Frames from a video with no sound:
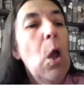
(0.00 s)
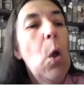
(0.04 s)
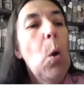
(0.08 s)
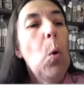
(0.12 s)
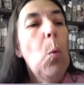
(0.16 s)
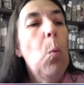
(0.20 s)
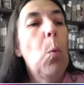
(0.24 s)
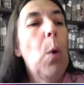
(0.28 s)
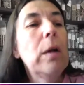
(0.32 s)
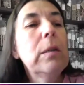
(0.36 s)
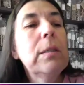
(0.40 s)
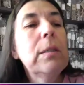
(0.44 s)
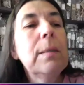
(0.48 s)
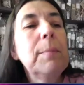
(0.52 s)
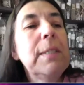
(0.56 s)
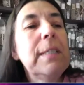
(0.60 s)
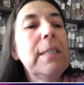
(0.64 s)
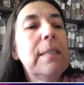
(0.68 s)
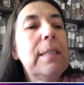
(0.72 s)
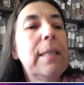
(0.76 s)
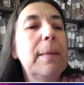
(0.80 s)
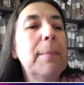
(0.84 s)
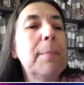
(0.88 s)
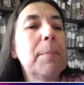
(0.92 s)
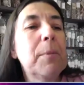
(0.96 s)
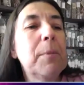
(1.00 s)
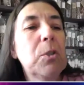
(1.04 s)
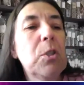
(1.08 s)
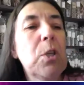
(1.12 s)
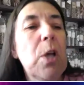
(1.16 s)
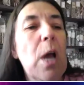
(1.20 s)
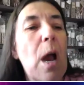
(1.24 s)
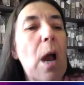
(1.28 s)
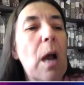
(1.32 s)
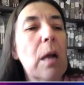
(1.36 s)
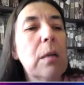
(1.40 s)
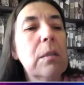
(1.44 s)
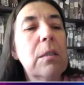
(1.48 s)
Welcome to Timber
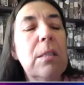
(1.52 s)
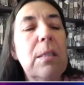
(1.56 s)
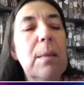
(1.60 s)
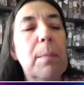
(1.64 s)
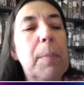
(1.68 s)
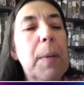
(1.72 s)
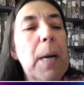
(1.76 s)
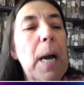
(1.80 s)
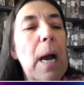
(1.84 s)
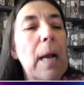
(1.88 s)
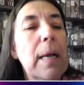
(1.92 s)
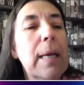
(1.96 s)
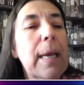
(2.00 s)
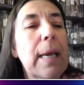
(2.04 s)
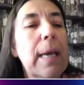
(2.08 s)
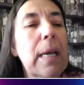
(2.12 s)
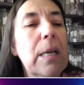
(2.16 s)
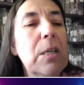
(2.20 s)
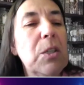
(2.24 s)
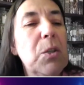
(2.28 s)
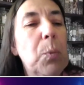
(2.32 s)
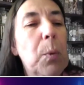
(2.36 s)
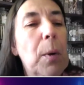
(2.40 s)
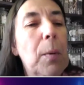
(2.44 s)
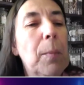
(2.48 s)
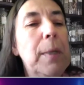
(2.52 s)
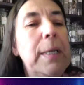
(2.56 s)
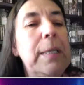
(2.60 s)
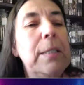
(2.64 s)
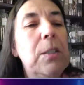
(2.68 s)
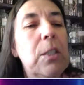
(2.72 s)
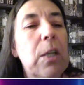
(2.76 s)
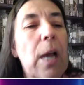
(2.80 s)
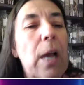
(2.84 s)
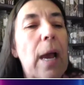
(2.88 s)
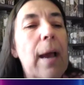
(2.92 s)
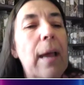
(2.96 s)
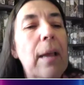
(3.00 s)
Talks, the podcast where we
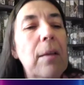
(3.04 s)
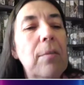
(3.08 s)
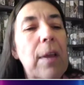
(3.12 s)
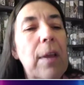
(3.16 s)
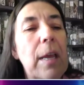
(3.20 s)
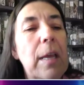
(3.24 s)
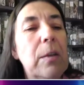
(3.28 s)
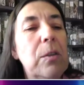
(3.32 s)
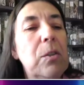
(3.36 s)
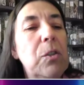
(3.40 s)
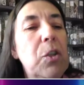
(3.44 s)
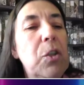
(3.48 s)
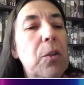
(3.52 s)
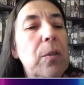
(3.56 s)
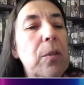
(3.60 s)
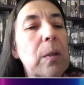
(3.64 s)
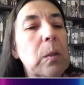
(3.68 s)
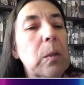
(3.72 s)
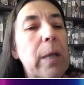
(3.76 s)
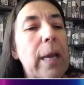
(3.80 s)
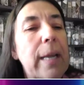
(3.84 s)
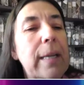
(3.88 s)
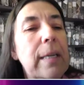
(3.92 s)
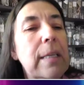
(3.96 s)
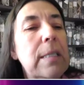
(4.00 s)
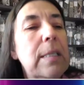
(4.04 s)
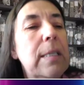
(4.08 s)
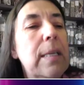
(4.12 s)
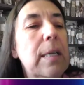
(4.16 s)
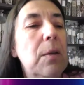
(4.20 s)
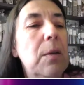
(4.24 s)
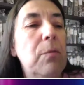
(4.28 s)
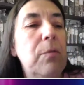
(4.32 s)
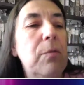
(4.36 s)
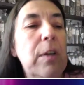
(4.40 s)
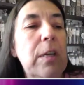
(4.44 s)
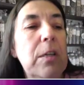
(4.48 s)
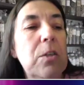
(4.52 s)
dive into the latest
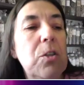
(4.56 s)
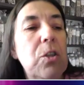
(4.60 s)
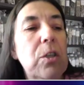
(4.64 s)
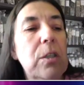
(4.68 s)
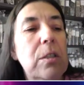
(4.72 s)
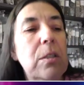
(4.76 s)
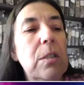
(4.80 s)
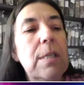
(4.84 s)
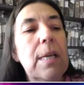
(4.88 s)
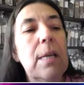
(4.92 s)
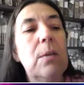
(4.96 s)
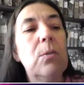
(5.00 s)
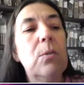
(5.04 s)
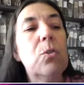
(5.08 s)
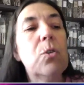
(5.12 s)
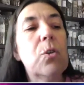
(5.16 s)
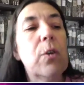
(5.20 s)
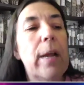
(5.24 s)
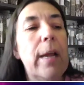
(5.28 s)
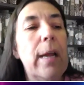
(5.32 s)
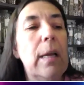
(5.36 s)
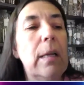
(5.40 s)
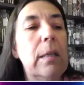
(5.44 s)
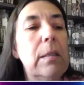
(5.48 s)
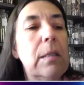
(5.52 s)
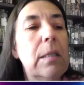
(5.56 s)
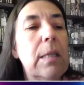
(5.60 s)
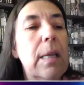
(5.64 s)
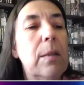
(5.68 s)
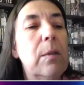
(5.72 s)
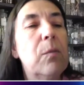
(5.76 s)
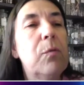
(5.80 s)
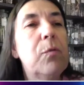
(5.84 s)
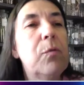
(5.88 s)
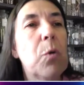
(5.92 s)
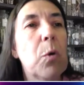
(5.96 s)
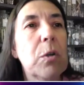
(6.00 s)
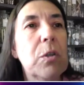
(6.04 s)
innovations and trends in
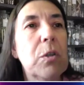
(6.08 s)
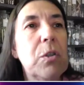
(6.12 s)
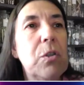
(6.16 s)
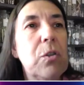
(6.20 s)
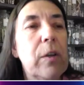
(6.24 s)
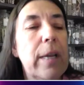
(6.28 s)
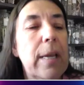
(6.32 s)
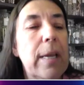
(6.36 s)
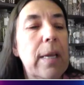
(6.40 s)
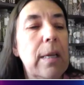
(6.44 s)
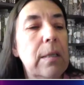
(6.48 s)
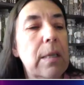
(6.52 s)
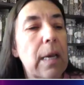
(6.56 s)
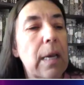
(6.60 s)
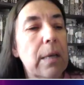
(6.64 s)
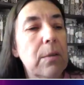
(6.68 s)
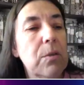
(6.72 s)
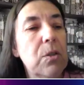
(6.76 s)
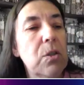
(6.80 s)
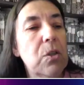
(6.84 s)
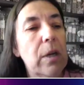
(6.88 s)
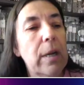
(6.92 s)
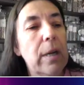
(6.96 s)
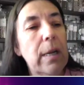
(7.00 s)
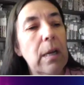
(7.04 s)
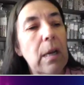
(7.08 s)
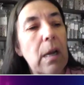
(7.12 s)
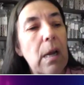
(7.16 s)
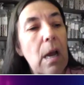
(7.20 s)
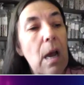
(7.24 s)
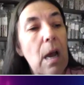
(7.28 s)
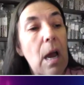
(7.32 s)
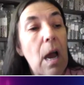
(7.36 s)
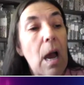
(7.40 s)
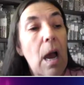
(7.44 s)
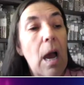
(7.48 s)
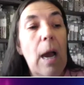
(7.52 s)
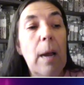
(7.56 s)
the forestry industry.
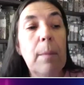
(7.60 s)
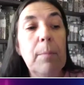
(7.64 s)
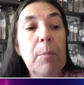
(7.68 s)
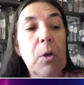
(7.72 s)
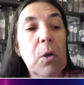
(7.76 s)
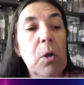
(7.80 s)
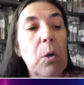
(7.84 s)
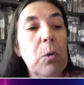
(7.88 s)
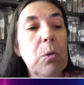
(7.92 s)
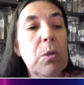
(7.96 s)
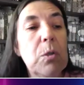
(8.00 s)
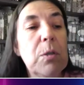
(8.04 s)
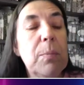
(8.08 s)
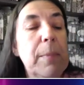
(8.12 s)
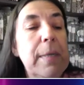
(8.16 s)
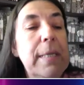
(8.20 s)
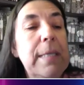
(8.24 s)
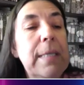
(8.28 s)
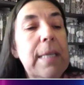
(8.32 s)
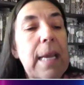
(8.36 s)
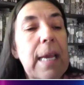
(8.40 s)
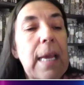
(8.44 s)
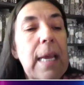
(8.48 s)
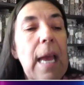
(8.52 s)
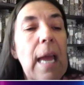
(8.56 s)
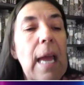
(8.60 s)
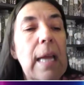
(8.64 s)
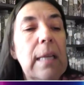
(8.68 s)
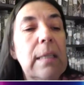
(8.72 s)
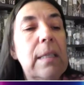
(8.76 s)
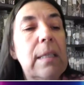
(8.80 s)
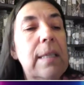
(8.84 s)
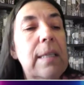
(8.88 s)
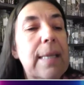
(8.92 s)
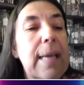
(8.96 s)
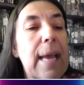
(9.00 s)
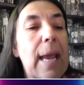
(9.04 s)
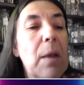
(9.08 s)
I'm your host, Mindy, and
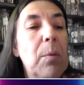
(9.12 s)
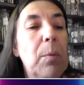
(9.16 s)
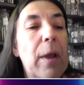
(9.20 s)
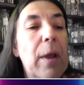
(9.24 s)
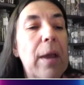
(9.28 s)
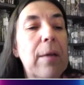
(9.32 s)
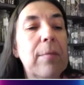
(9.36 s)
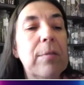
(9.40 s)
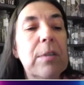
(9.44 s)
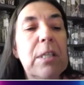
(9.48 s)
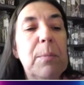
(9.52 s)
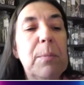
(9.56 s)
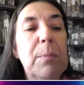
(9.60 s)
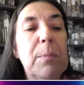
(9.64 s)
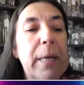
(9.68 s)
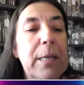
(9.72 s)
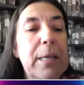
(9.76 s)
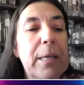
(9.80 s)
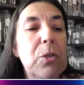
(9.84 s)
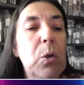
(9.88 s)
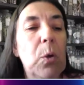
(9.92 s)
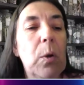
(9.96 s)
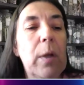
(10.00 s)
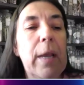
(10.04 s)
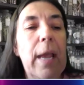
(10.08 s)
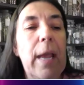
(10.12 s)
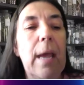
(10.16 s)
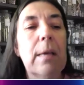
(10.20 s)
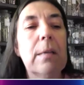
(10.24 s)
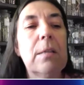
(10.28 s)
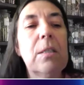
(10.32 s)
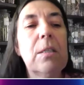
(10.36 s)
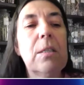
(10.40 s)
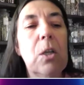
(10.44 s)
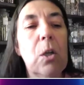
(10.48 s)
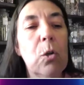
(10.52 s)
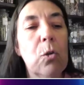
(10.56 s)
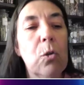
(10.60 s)
today we have a special
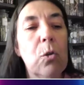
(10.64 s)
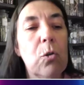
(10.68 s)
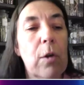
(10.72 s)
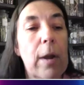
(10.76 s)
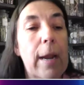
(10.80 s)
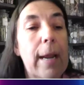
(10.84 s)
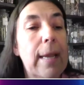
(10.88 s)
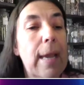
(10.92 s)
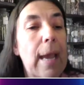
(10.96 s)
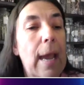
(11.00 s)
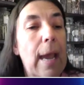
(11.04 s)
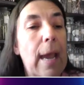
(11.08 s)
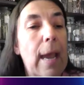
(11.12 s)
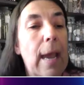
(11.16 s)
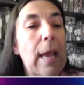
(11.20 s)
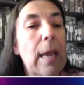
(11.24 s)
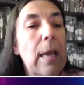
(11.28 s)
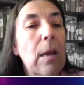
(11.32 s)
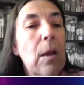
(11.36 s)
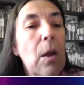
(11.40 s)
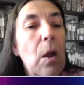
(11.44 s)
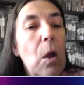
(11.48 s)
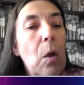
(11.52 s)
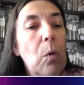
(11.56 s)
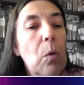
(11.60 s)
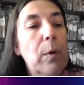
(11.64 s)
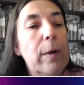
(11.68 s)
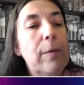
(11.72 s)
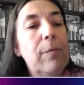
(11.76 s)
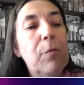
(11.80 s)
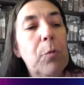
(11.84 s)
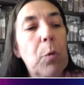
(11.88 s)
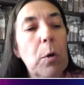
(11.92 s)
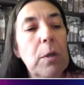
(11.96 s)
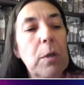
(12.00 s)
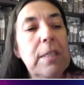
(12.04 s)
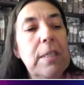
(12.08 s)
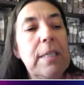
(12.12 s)
guest, Greg Hay,
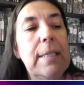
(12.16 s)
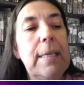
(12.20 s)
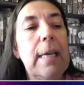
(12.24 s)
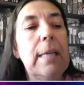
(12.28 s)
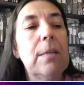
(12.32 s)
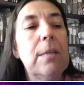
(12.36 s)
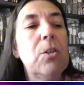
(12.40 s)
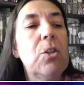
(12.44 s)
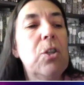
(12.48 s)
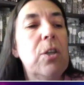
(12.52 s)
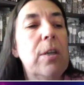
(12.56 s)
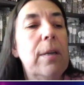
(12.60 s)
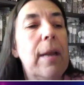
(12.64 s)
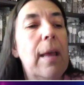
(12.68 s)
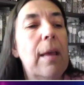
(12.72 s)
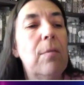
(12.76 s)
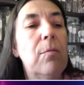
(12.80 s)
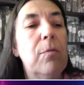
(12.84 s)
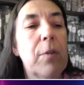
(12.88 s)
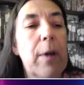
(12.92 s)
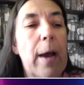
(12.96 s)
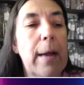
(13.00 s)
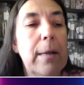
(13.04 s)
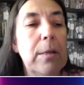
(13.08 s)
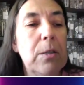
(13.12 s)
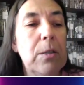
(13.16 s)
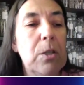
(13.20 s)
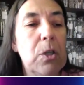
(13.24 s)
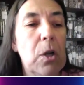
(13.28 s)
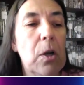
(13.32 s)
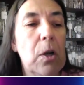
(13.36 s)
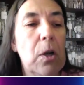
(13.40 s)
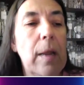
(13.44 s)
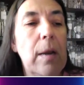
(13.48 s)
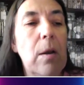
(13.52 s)
Reforestation Advisor at